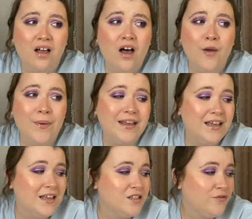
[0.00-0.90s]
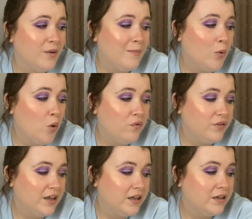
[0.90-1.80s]
waited for my
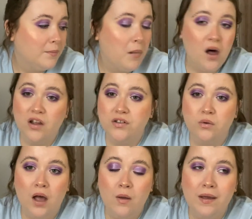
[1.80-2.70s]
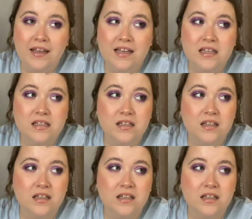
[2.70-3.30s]
Morphe parcel, I waited